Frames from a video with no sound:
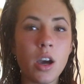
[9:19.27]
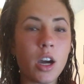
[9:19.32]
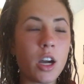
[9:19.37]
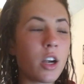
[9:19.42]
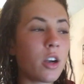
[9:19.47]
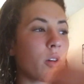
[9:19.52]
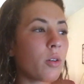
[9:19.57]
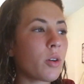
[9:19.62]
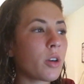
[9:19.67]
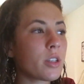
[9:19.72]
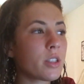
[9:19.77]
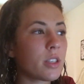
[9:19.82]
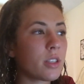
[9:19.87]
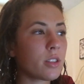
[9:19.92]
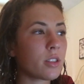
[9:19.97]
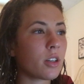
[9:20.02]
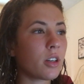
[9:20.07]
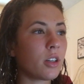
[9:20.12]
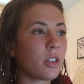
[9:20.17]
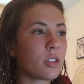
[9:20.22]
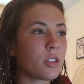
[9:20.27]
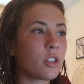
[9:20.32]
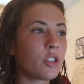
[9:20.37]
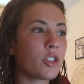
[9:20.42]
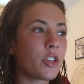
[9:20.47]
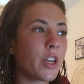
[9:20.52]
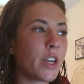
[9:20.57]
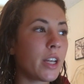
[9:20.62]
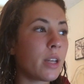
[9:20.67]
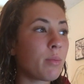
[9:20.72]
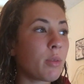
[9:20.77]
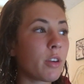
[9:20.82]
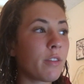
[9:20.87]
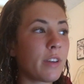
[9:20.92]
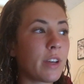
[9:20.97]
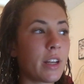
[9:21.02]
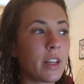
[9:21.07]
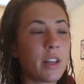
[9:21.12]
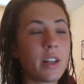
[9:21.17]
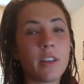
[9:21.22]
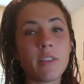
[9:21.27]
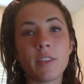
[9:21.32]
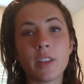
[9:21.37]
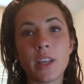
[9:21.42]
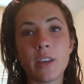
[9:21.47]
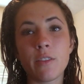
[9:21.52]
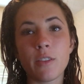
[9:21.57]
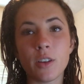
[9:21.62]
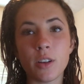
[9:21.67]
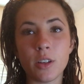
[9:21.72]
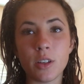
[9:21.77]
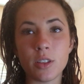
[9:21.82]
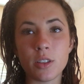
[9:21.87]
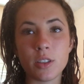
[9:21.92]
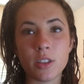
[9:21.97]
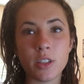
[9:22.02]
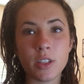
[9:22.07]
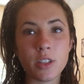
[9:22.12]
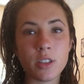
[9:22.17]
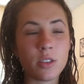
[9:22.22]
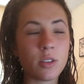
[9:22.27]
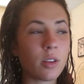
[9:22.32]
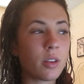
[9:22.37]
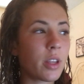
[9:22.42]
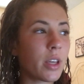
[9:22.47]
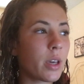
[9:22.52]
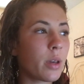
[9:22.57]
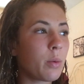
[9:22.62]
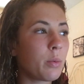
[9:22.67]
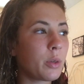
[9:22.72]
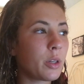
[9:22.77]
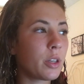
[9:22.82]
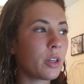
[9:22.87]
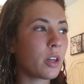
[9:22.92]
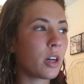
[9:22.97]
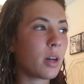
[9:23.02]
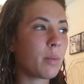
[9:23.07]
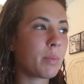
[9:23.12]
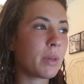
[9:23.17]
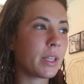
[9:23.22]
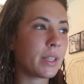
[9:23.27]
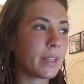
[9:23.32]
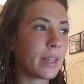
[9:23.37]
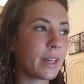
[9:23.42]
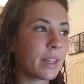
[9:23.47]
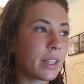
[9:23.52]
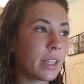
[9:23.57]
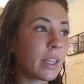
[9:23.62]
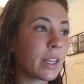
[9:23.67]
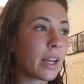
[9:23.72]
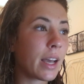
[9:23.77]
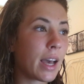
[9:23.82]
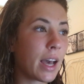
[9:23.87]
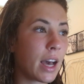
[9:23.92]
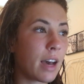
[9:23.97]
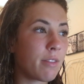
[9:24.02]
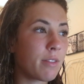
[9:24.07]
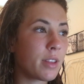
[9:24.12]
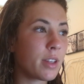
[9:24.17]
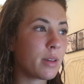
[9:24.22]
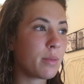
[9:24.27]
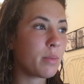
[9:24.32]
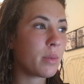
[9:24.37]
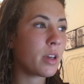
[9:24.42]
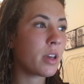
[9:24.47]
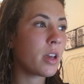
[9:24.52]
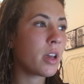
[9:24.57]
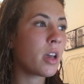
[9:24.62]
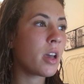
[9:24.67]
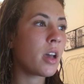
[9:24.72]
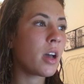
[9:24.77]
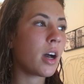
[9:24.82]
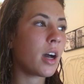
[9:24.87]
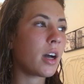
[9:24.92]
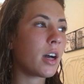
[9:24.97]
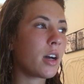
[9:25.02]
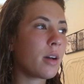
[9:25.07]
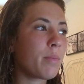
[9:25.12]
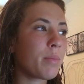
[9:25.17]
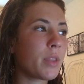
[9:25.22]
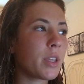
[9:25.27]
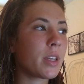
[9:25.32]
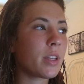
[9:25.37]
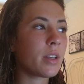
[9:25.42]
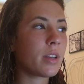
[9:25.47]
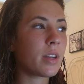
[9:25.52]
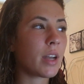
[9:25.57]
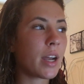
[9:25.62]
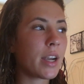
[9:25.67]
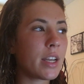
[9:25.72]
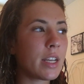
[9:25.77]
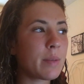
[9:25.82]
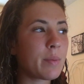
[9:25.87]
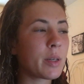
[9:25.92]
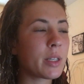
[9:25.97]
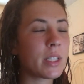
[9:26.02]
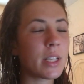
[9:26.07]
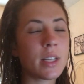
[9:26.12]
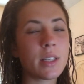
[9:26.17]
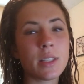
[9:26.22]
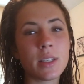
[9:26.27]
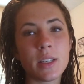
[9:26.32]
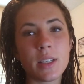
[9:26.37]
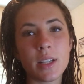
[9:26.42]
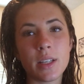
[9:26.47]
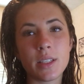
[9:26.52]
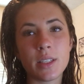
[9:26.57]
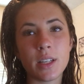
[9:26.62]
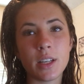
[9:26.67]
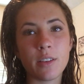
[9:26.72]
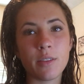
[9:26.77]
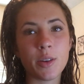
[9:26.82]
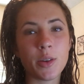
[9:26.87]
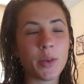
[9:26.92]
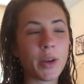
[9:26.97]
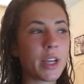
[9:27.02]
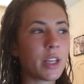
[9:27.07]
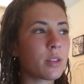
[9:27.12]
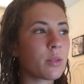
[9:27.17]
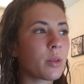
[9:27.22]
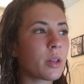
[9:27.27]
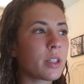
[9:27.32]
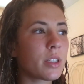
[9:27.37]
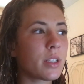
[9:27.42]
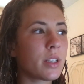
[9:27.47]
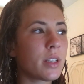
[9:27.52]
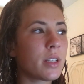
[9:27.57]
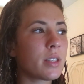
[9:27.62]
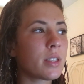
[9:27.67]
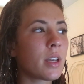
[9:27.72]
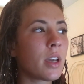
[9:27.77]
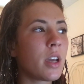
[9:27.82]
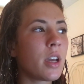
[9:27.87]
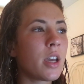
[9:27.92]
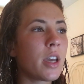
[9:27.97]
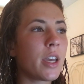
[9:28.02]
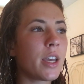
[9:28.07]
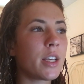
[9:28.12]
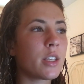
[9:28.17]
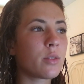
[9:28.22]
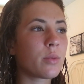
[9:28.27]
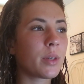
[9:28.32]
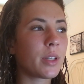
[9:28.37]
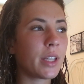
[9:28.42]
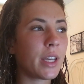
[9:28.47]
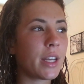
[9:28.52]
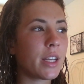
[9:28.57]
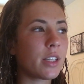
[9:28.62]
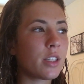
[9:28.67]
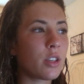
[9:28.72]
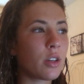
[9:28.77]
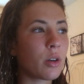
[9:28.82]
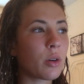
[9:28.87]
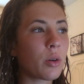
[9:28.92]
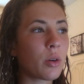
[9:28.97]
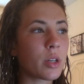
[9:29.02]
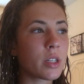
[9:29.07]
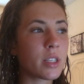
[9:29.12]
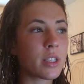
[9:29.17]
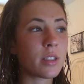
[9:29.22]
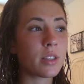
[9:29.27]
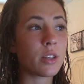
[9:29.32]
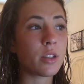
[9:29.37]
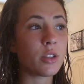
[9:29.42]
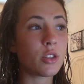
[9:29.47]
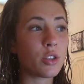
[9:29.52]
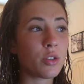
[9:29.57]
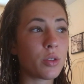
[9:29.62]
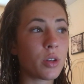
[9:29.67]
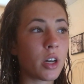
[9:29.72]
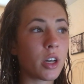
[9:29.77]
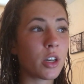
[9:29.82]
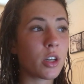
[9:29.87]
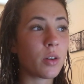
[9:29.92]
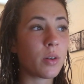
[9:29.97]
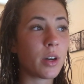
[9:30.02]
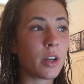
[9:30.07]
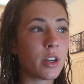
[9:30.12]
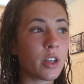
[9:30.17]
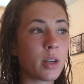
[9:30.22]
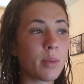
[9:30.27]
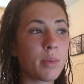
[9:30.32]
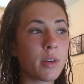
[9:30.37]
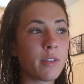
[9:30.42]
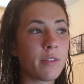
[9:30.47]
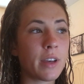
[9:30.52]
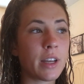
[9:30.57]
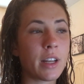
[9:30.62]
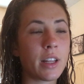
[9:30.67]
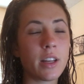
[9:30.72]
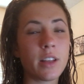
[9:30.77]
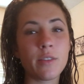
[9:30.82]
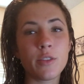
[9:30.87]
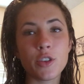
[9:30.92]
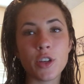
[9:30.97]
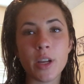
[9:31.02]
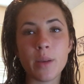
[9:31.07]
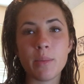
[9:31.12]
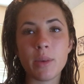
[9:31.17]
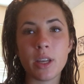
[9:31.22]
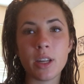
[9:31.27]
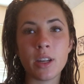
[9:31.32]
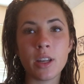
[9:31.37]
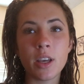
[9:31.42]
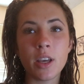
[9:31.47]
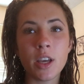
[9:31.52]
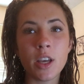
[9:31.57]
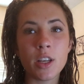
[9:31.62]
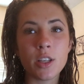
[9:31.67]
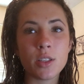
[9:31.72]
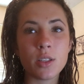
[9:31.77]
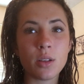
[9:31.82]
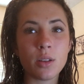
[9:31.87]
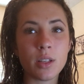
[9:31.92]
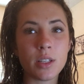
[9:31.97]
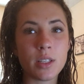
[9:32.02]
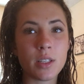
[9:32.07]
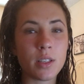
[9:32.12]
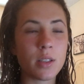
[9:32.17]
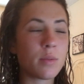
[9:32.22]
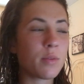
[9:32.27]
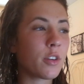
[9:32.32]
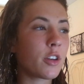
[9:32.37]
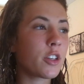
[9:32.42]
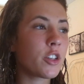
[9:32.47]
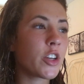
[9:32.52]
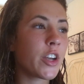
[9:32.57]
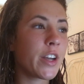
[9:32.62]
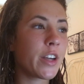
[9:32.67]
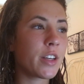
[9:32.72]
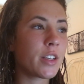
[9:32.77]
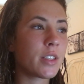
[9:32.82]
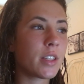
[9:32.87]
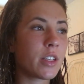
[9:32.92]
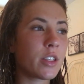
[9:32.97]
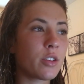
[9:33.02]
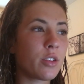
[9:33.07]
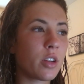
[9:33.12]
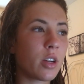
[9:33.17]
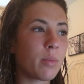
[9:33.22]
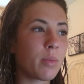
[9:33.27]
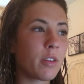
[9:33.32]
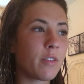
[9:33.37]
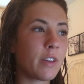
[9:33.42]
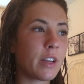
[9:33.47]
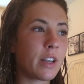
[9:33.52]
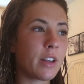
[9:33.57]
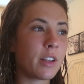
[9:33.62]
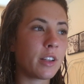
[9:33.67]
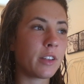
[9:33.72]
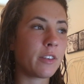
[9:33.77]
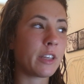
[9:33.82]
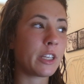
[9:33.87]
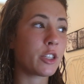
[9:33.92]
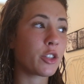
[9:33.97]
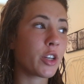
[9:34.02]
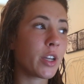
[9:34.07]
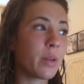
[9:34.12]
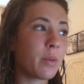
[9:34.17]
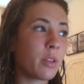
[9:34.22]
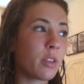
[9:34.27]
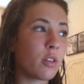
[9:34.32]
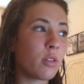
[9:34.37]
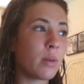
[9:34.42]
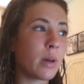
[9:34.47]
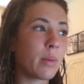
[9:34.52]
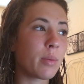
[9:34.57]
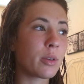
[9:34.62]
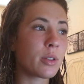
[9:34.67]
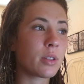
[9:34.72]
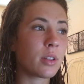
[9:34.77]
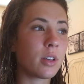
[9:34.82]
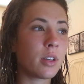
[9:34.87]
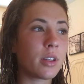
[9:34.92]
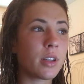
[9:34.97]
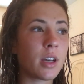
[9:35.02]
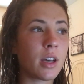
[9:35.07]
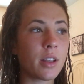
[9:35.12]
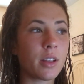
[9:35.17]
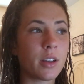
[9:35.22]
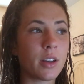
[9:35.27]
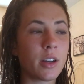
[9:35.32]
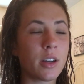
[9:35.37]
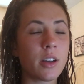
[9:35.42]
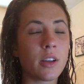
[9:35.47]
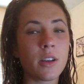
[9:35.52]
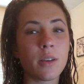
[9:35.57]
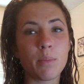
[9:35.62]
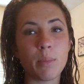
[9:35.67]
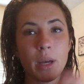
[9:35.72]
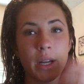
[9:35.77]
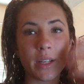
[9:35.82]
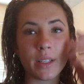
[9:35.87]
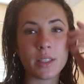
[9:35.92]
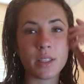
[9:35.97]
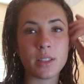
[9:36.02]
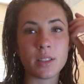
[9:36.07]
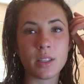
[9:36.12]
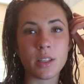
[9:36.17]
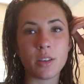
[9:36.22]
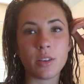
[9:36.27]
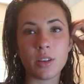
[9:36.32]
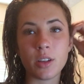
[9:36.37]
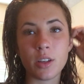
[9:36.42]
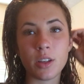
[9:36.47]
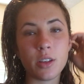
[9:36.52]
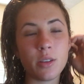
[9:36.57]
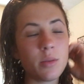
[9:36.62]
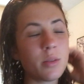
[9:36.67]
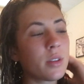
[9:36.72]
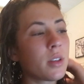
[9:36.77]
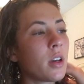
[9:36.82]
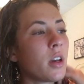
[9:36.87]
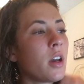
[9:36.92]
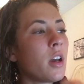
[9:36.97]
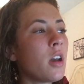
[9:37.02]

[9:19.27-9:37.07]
Our horses are also treated preventatively for ulcers, so they would not be likely to have them. The 90% statistic for racehorses is related to horses who do not go under preventative treatment. So this is for trainers that do not preventatively treat with omeprazole and other medicines that you can use.